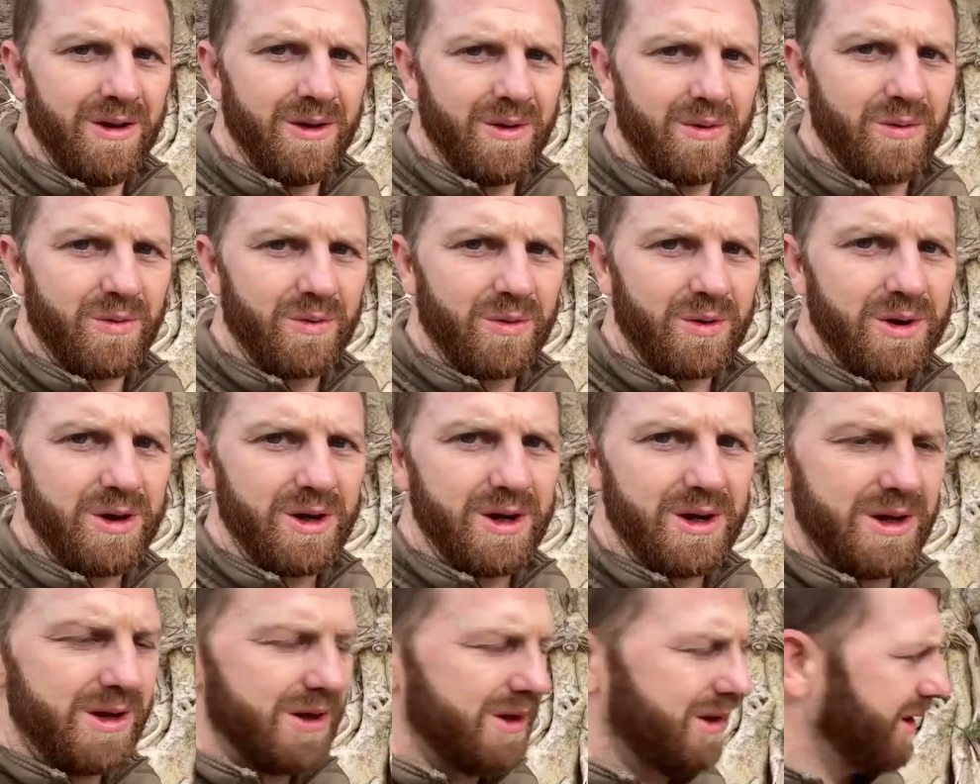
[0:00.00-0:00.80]

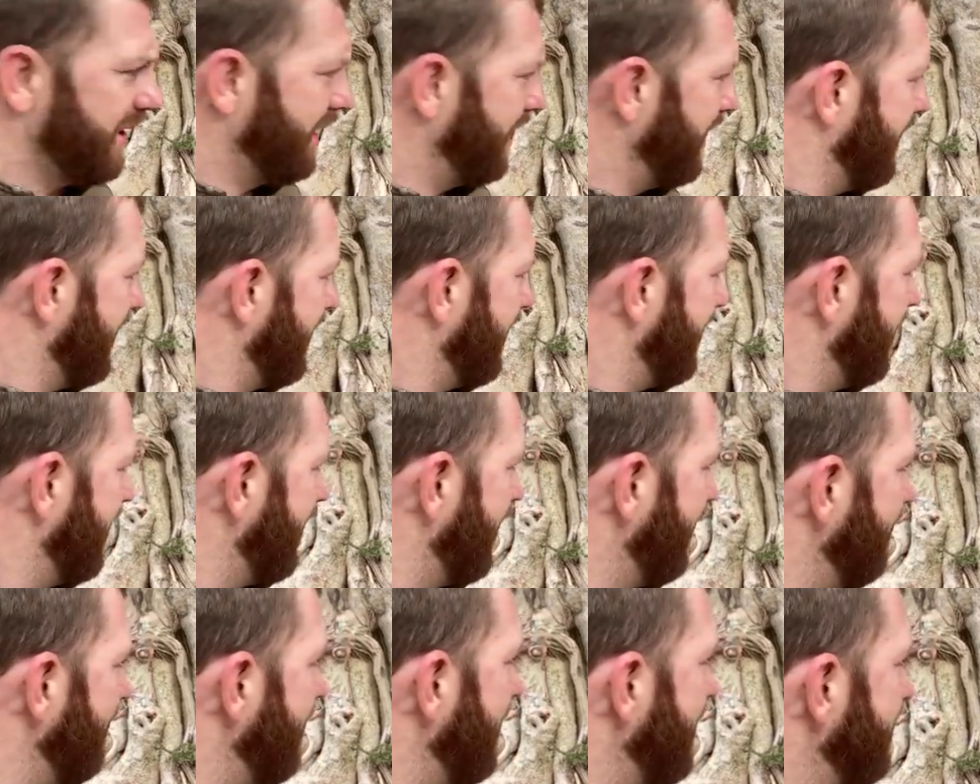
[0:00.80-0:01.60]
Really
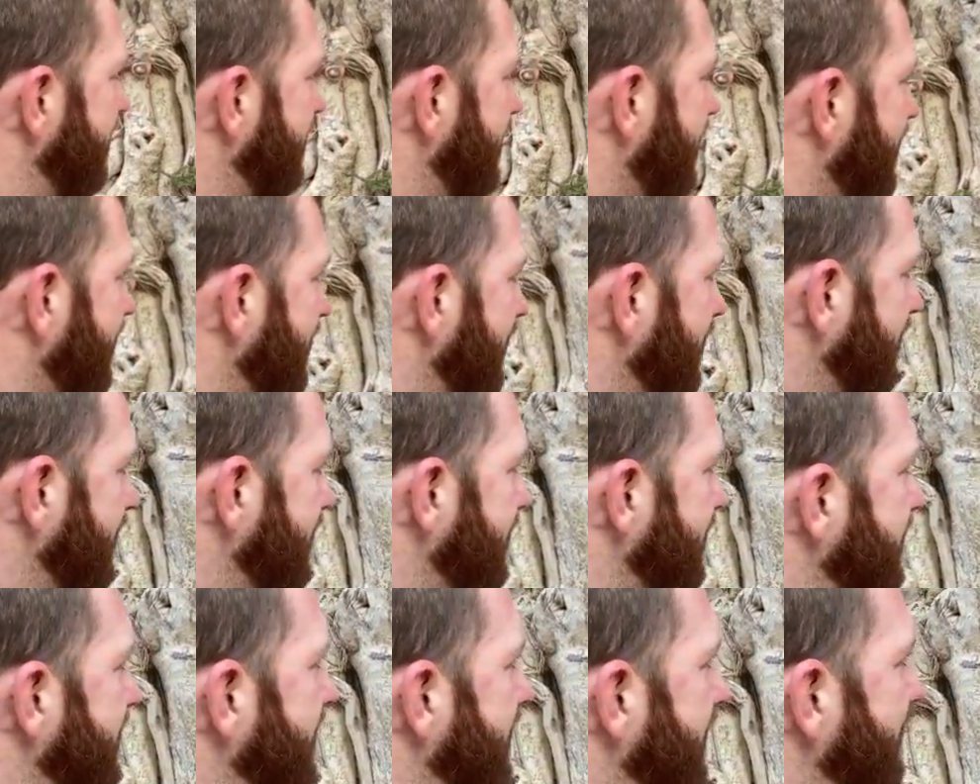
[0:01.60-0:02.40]
amazing root
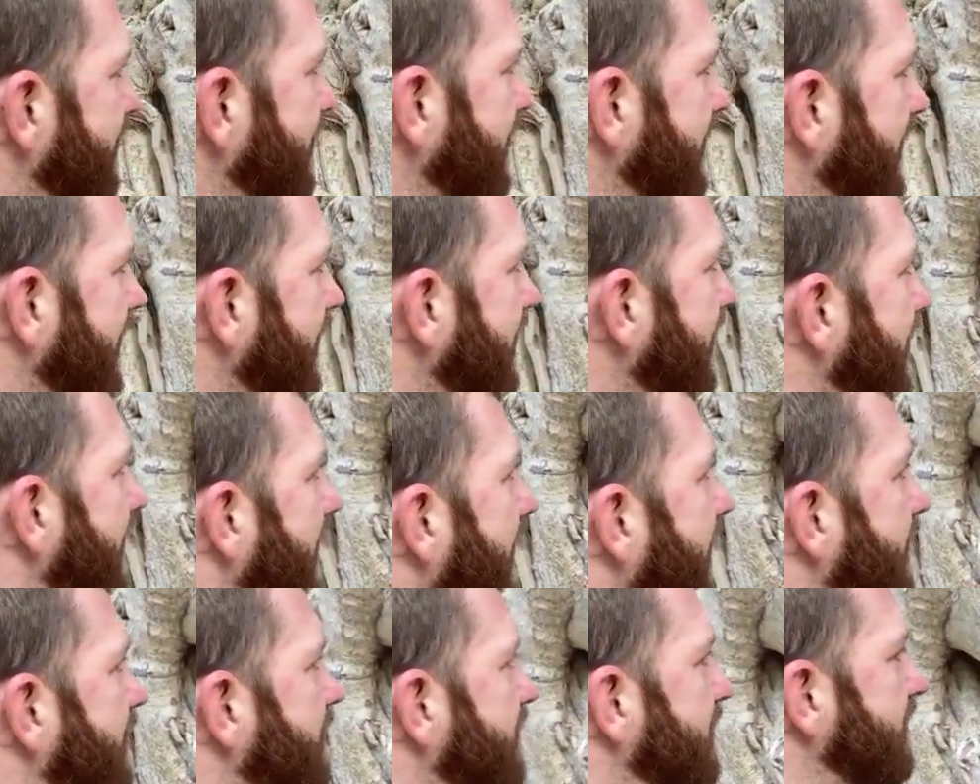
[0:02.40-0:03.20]
system, and it
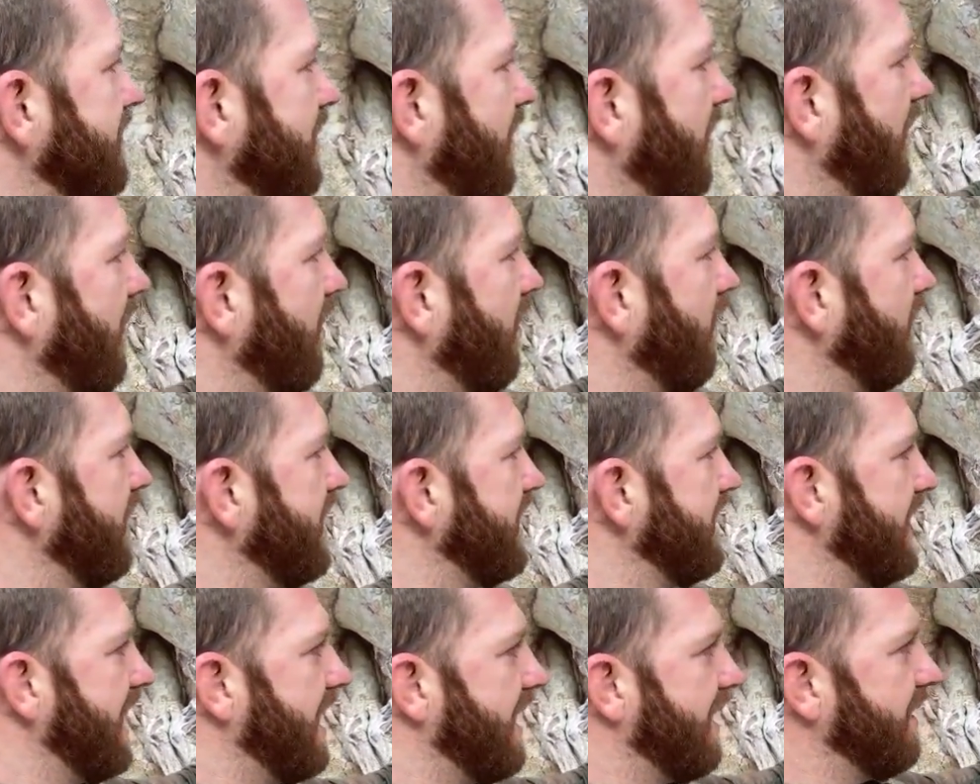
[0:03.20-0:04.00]
climbs all the way
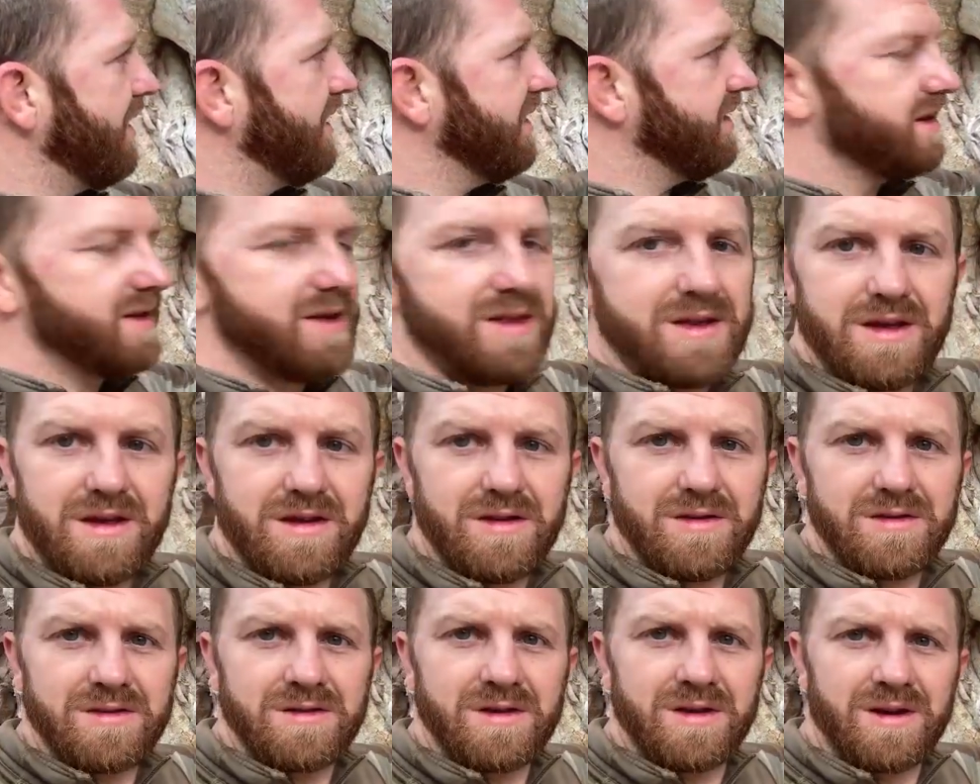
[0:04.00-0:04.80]
down into
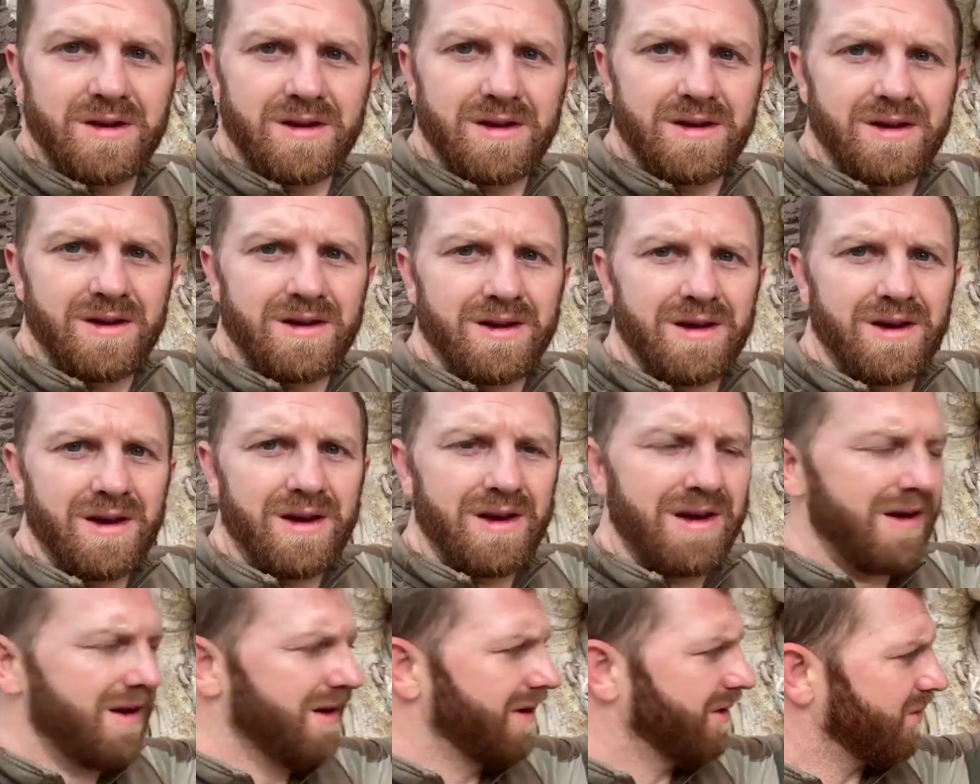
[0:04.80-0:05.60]
these
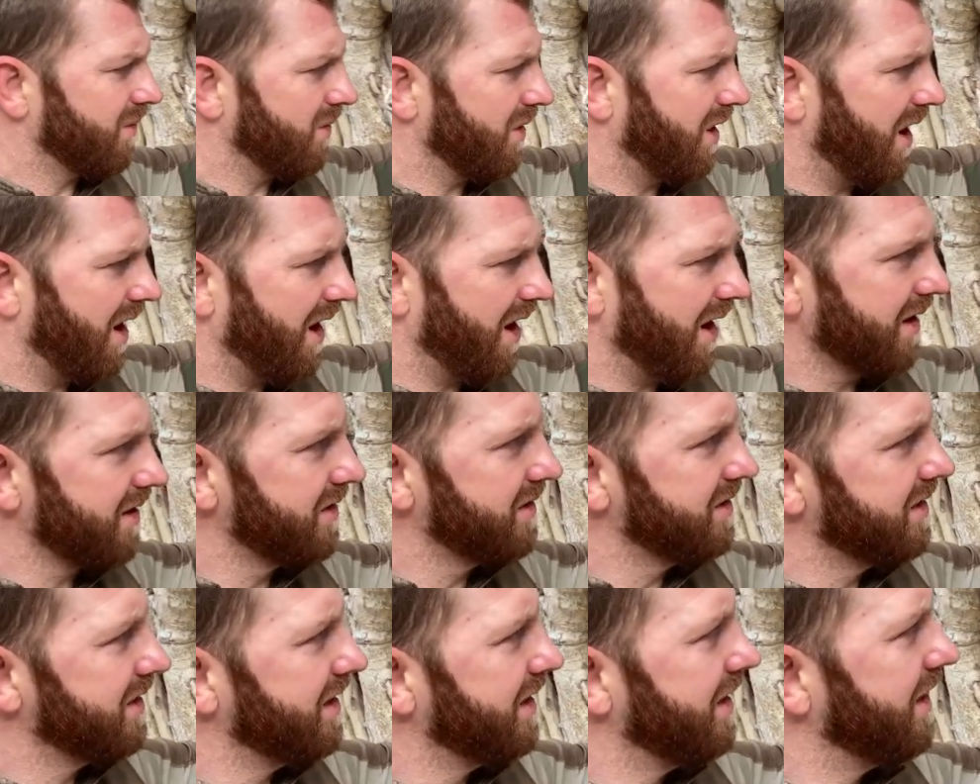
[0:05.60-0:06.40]

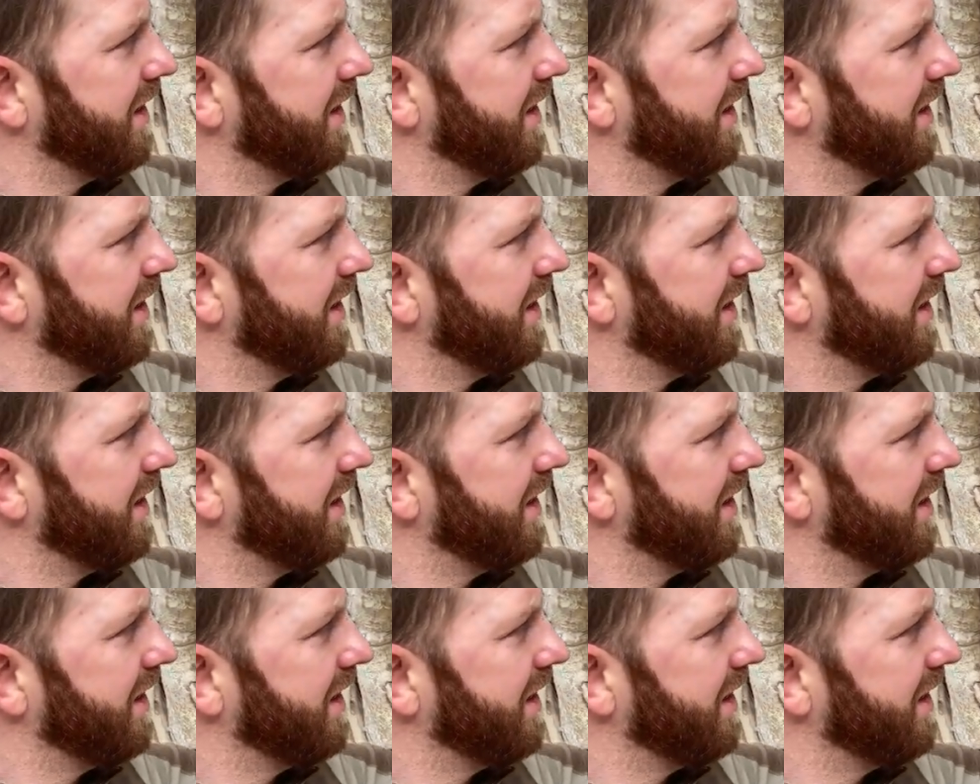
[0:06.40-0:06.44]
rocks.